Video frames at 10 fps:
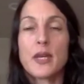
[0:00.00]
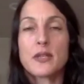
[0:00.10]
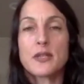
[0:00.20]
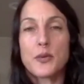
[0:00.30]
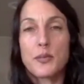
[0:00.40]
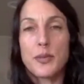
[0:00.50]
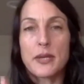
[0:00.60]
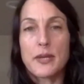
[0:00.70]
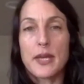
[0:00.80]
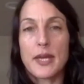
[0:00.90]
So we'll
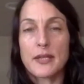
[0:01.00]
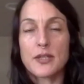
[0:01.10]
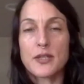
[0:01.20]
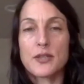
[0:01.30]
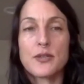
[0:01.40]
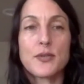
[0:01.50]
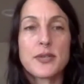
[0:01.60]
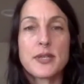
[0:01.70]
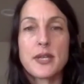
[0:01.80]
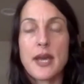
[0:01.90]
be getting to
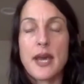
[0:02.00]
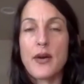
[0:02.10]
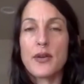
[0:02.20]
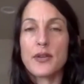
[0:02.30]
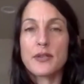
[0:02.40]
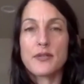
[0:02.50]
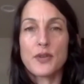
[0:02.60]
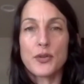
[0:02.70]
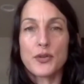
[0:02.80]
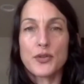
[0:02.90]
see how all these
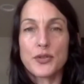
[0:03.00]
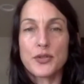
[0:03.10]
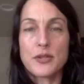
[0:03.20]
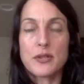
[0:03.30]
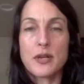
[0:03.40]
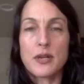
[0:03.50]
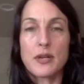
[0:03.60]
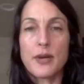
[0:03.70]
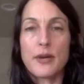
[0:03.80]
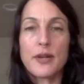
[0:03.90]
different cultures talk
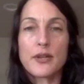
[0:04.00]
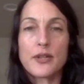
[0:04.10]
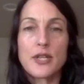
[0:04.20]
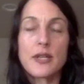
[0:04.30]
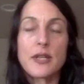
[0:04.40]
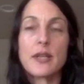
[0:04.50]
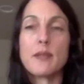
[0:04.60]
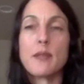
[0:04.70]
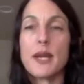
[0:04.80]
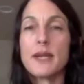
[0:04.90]
about energy
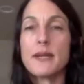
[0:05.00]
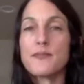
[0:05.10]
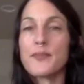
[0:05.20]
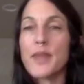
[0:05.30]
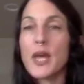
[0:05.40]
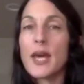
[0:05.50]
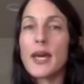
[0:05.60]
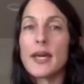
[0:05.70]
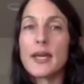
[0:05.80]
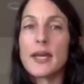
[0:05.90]
in the body
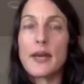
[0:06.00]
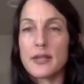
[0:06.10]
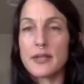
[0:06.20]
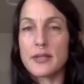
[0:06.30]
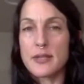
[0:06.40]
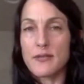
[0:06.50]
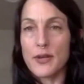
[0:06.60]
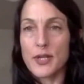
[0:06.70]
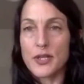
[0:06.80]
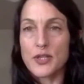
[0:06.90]
and how that is the
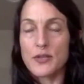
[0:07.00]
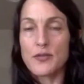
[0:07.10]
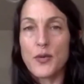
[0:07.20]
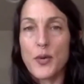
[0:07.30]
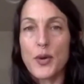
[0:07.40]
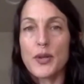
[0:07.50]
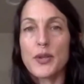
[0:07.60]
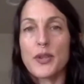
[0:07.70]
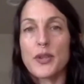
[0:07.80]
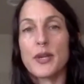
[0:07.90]
foundation
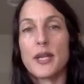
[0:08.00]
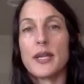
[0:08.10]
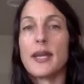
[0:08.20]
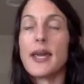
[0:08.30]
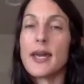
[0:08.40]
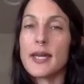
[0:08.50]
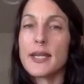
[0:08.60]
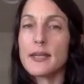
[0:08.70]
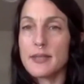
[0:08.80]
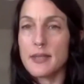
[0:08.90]
for the yogini
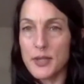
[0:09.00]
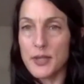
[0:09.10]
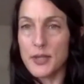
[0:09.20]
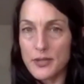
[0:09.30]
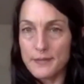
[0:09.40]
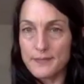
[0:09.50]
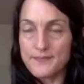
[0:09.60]
and the temple dancer.